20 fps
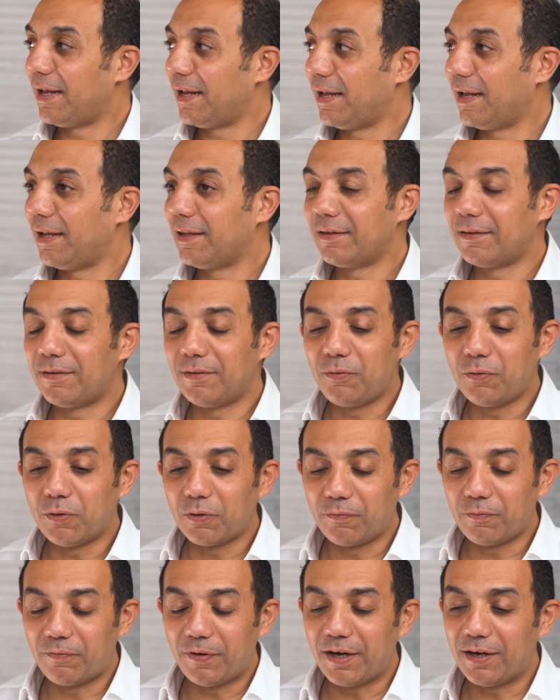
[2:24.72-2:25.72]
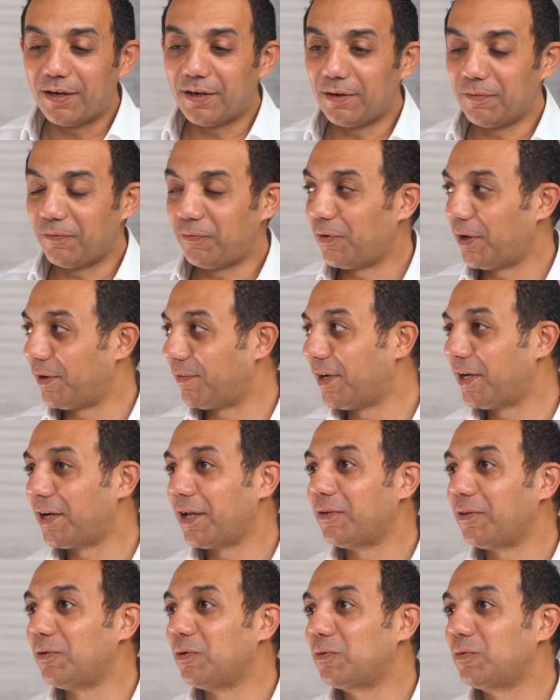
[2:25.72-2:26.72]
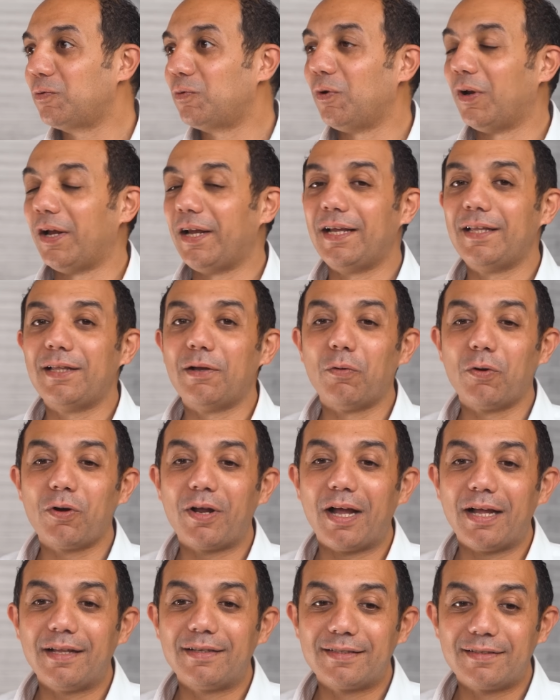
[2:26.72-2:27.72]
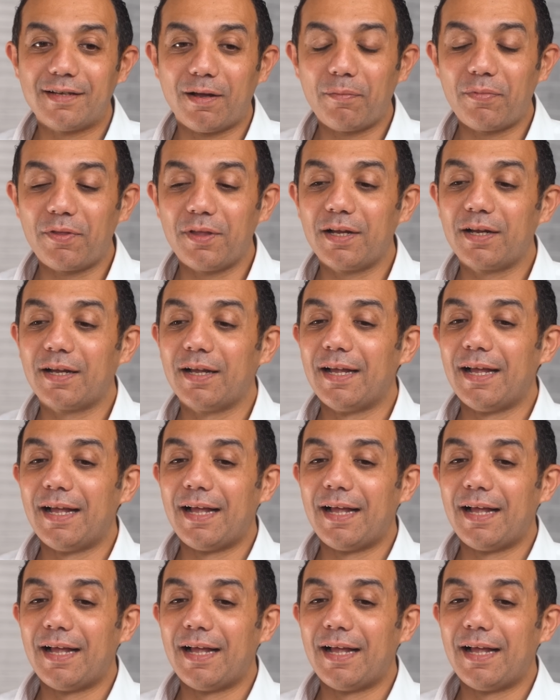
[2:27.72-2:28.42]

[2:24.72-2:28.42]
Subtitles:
And you're very, very right, Dr. Luay. And I want to add something.